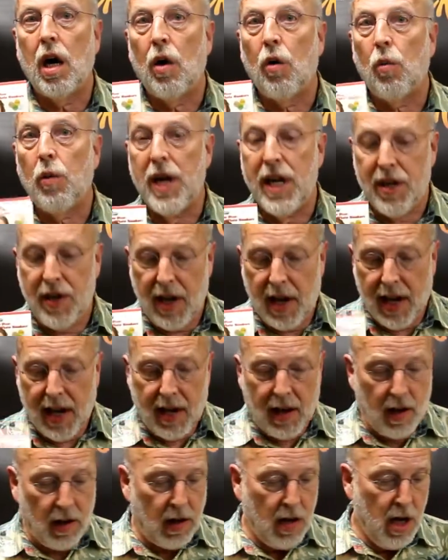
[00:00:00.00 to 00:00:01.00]

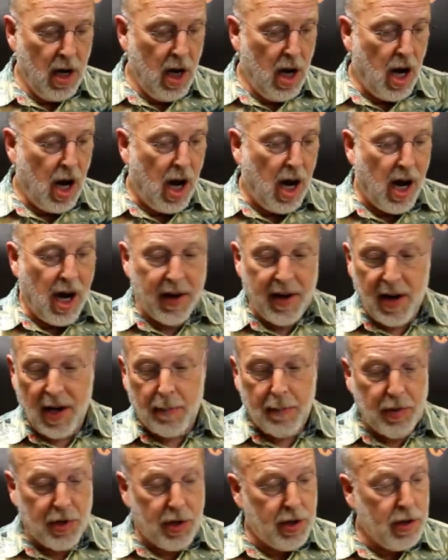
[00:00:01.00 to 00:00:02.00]
retail on
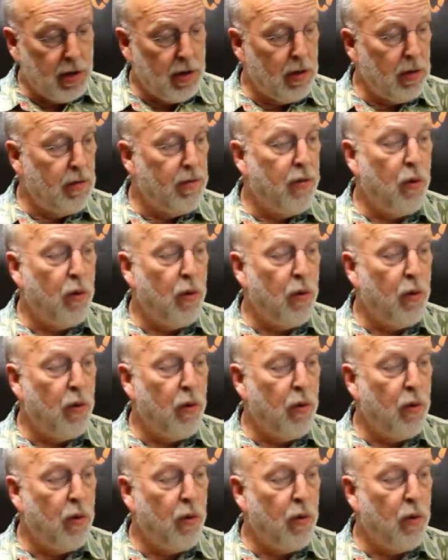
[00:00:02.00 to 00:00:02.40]
up to